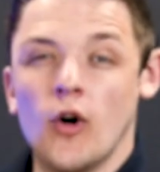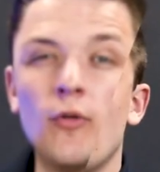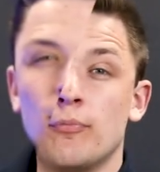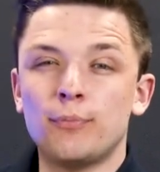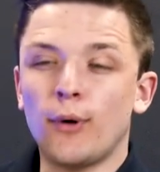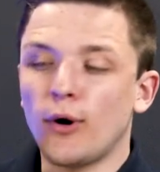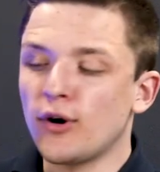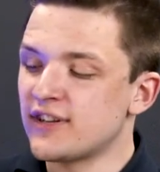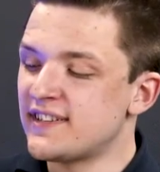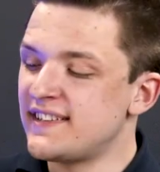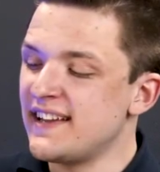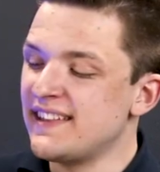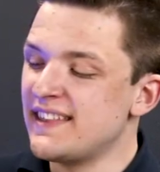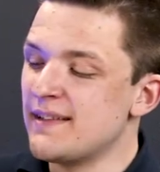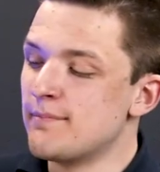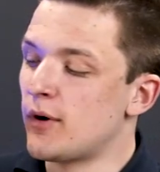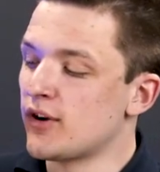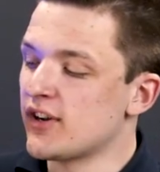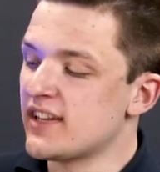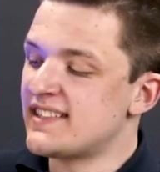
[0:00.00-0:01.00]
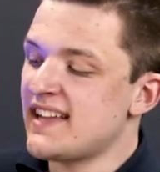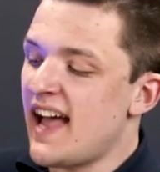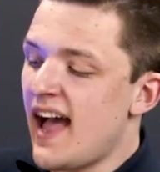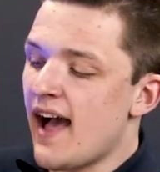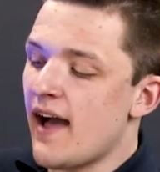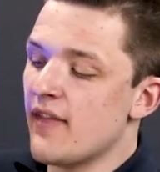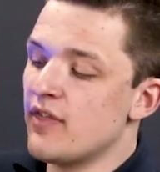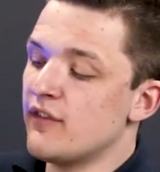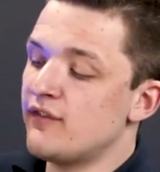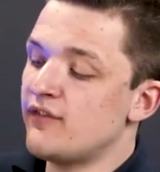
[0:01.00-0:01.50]
Unboxing the monitor,
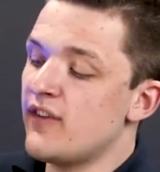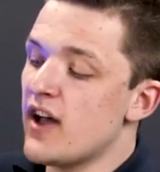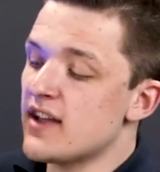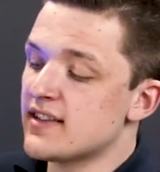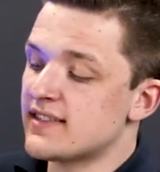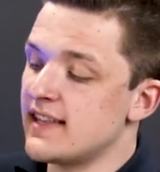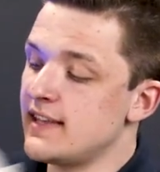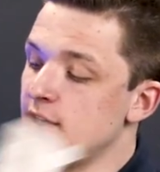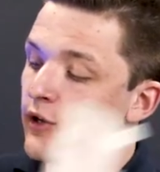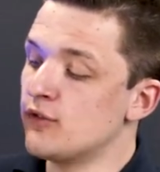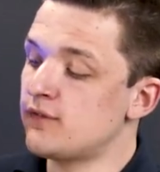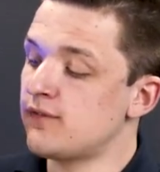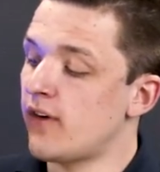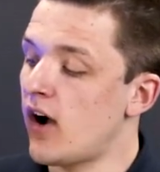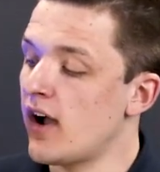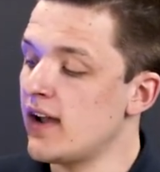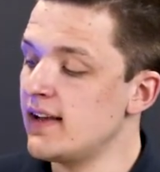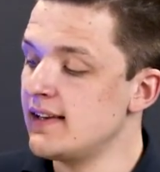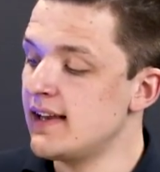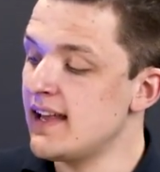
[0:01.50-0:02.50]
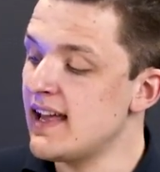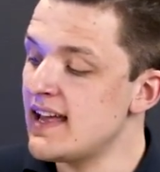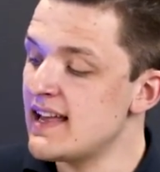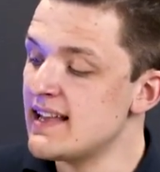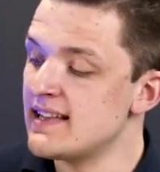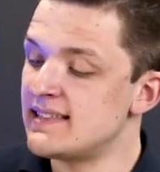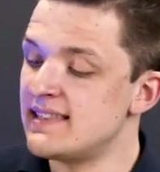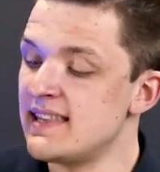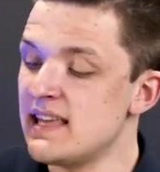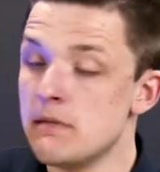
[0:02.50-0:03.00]
and the first thing you'll find
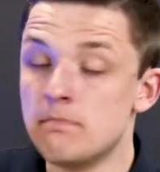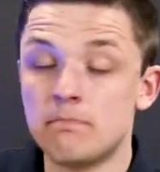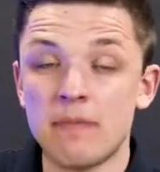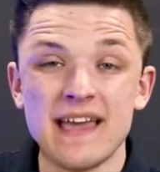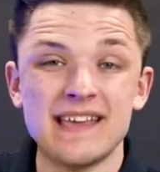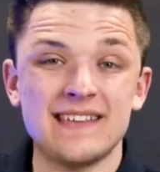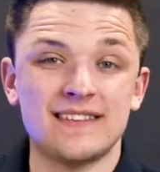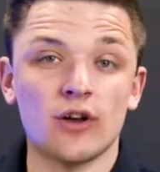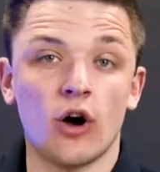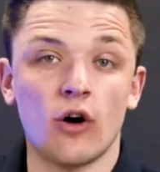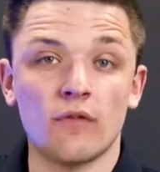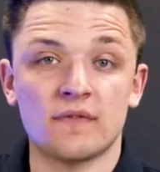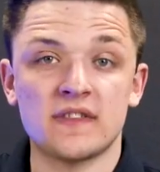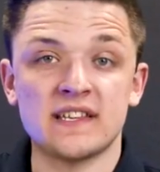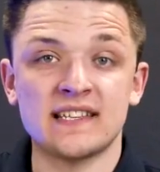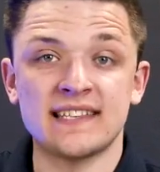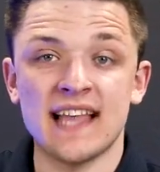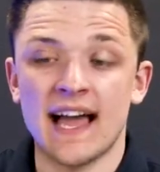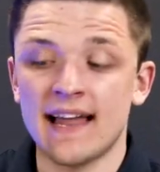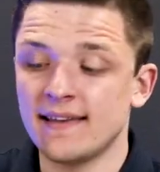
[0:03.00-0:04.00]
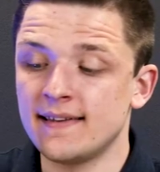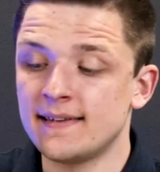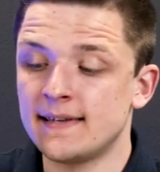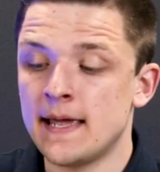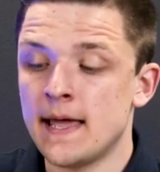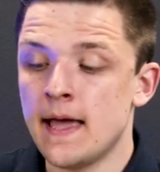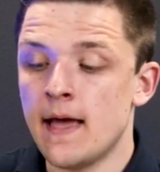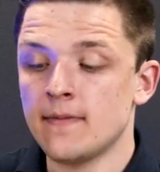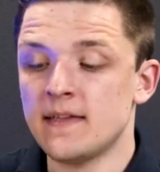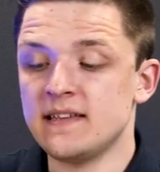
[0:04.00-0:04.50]
is the base of the
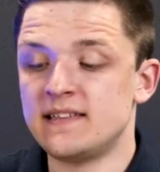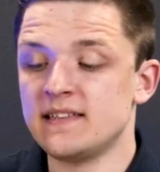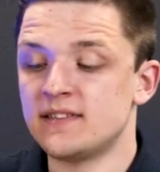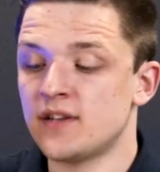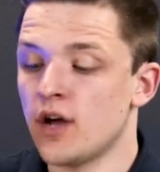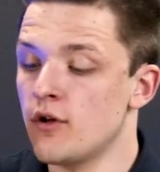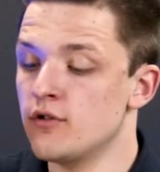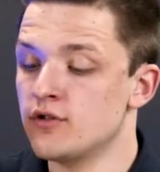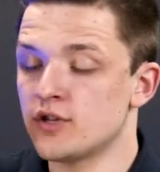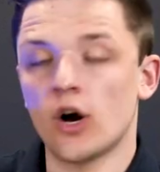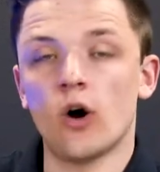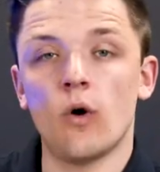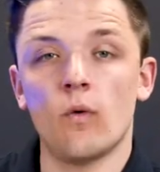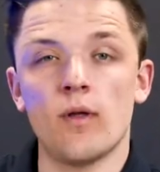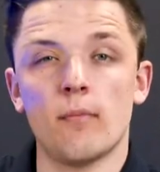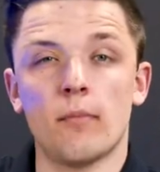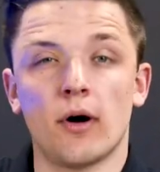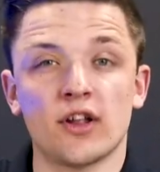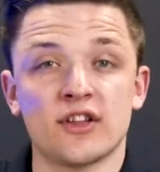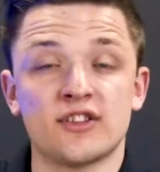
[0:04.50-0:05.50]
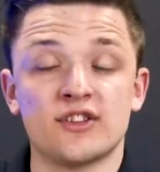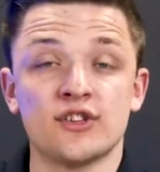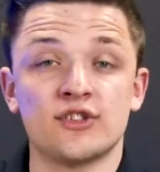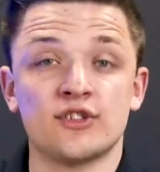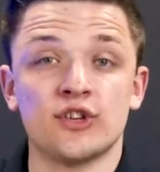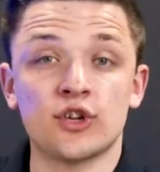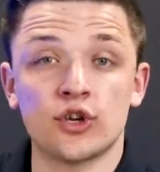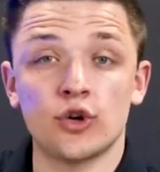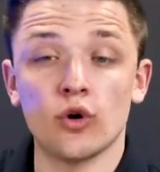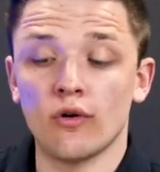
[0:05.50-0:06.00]
stand. This is going to hold the monitor
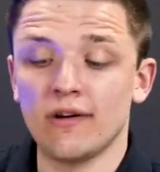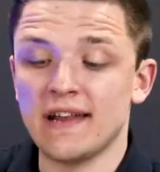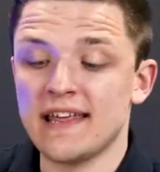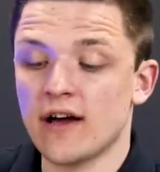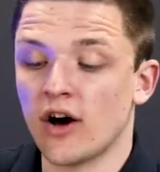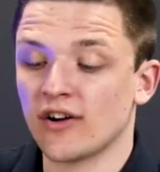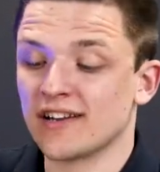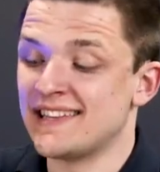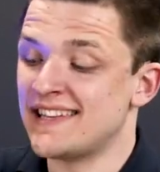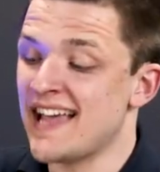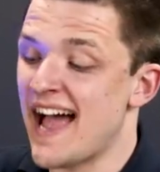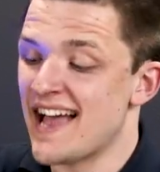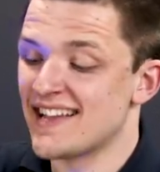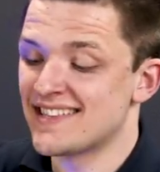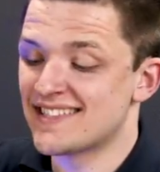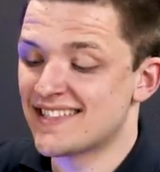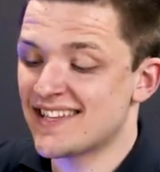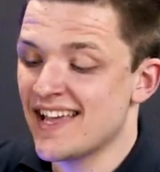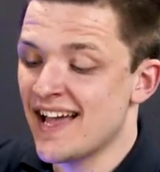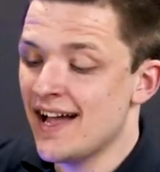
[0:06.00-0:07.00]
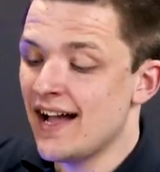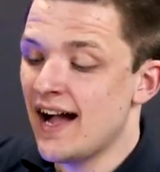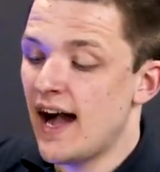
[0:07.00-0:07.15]
securely on a desk,